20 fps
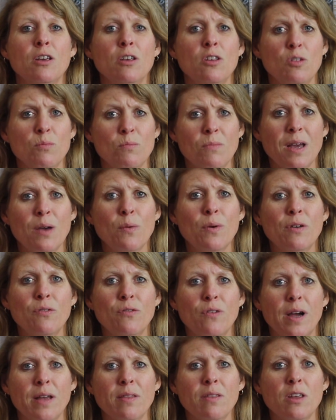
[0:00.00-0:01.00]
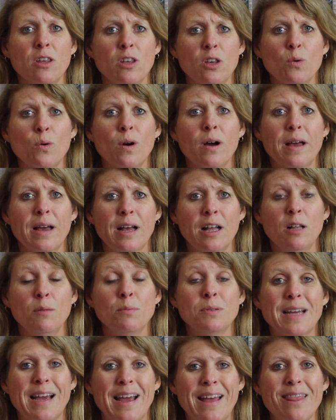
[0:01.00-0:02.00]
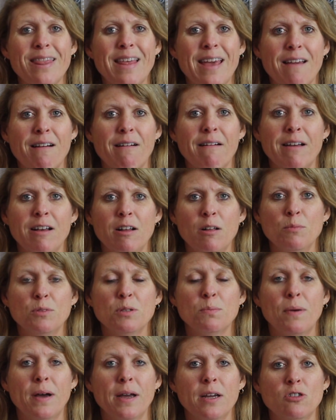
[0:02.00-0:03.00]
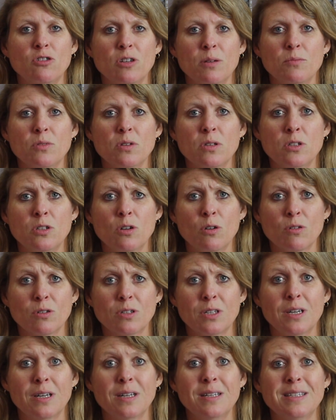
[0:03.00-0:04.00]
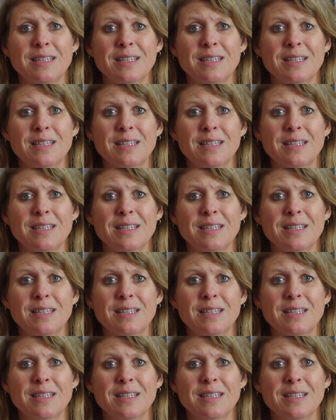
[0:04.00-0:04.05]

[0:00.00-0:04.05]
you may well find that you are helped and they are helped by a trip to the doctor